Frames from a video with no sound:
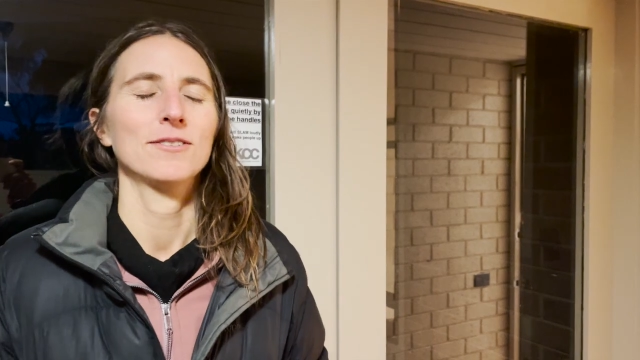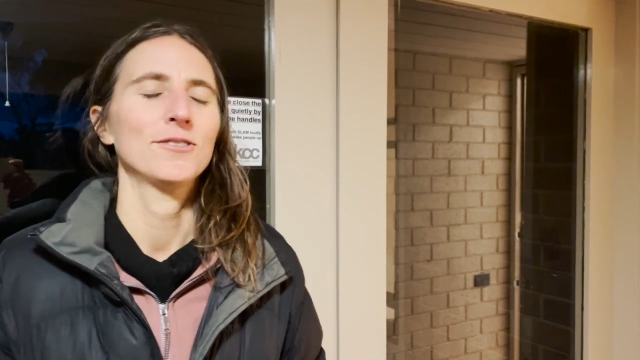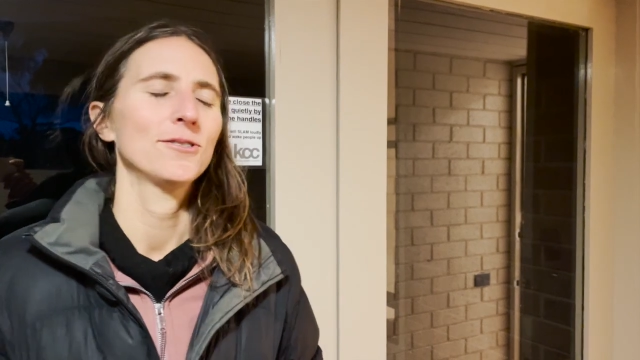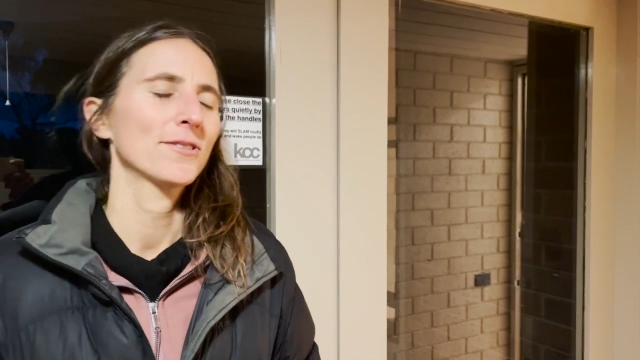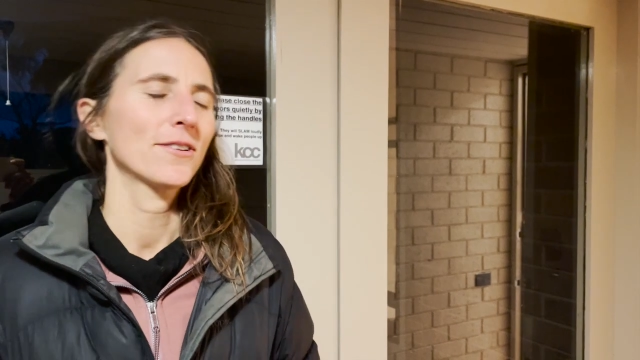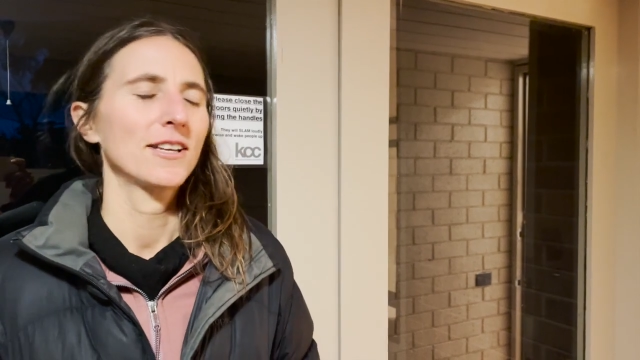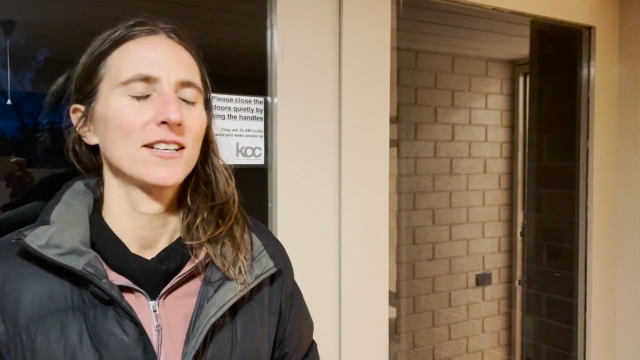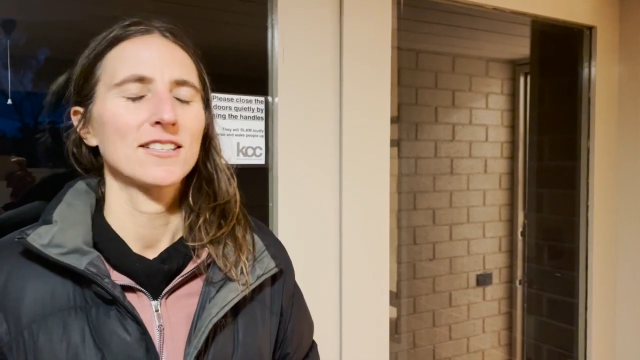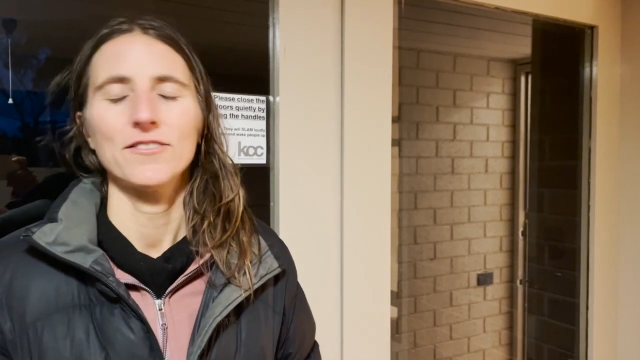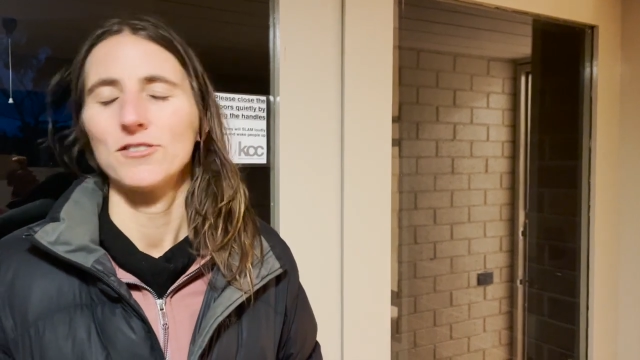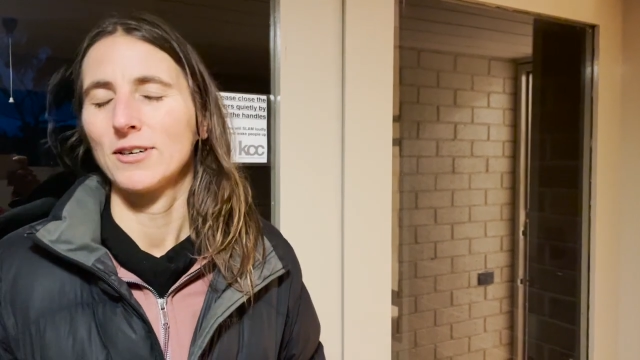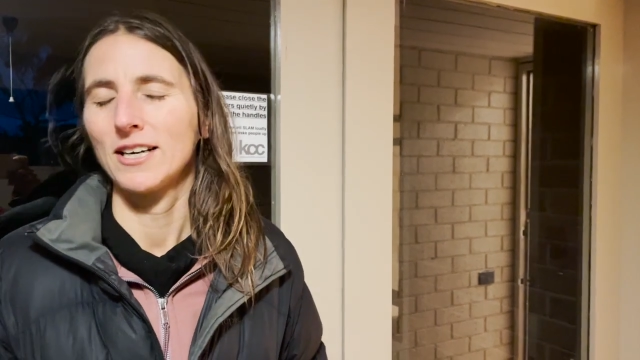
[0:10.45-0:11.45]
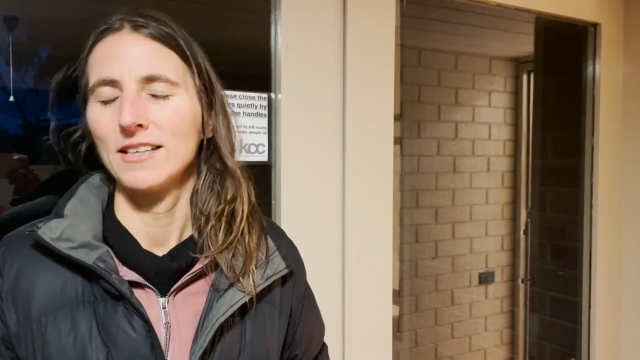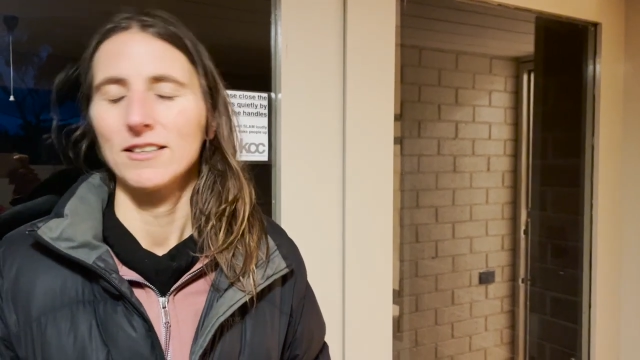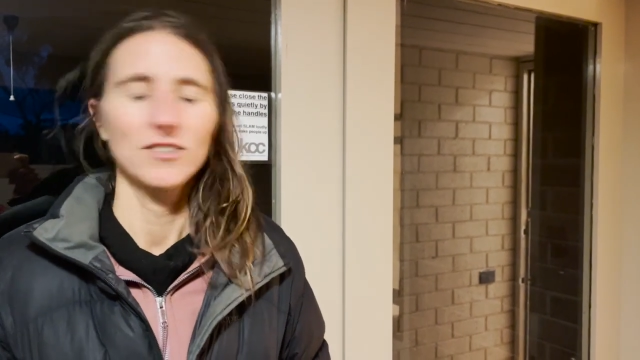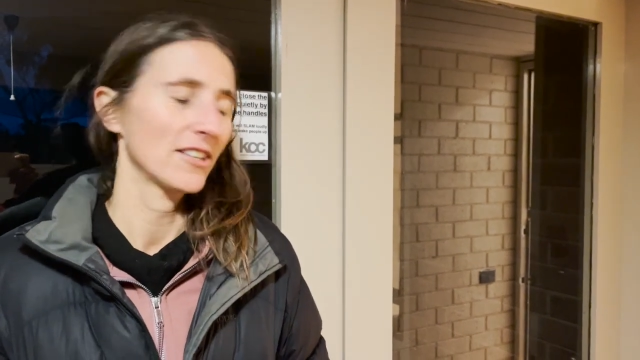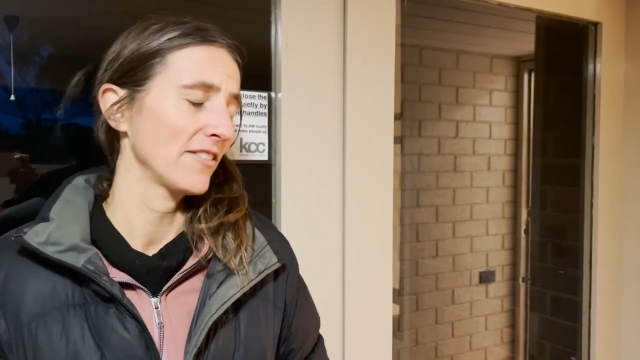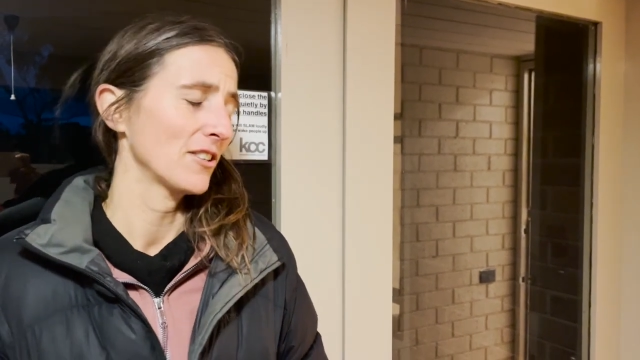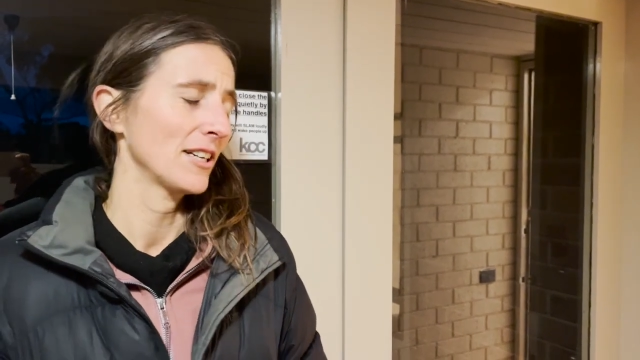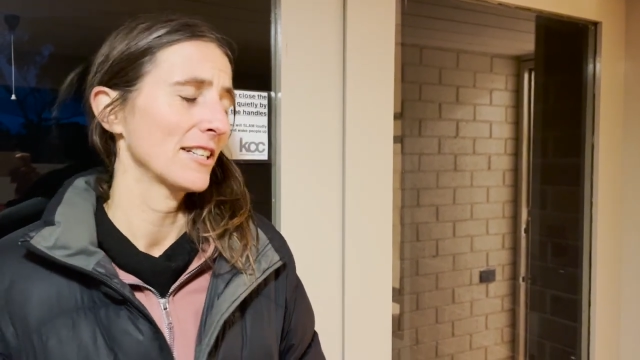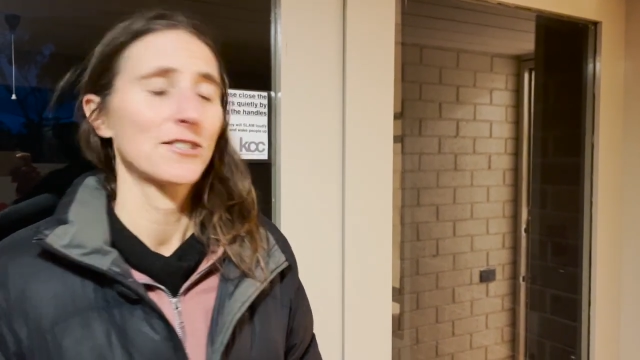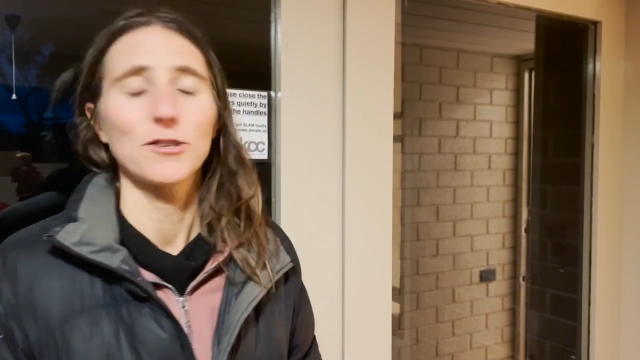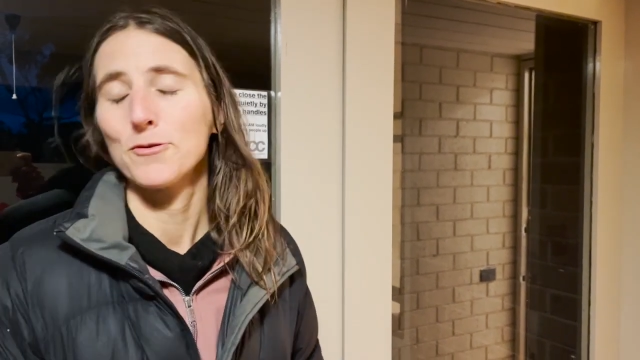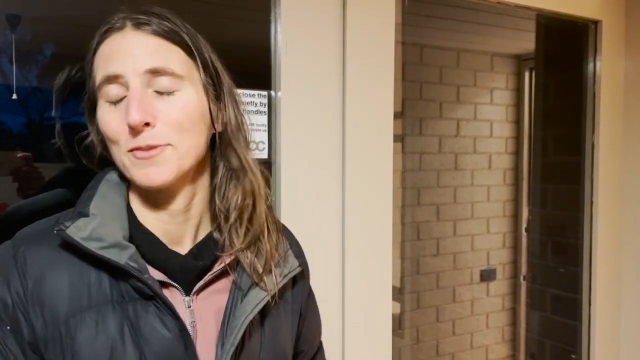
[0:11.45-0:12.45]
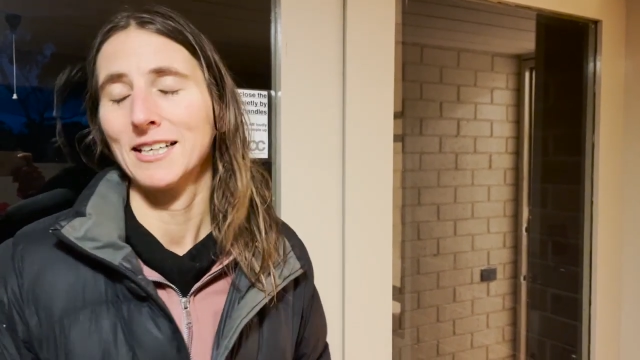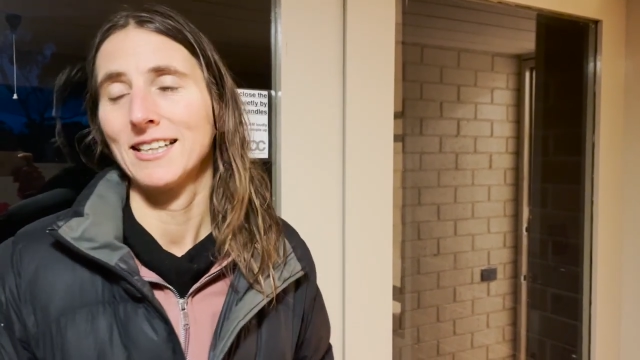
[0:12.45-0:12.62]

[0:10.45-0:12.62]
all the things I've tried because I've tried so many